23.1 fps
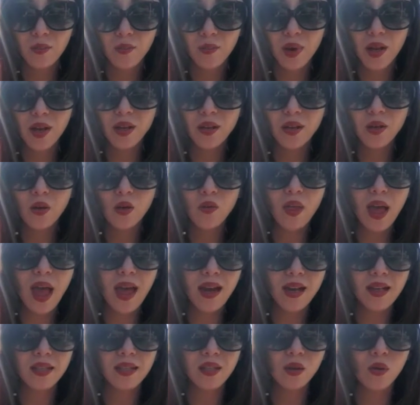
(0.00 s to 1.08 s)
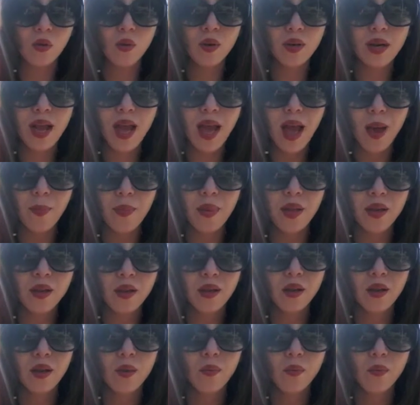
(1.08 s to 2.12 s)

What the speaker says: but you know that isn't going to happen.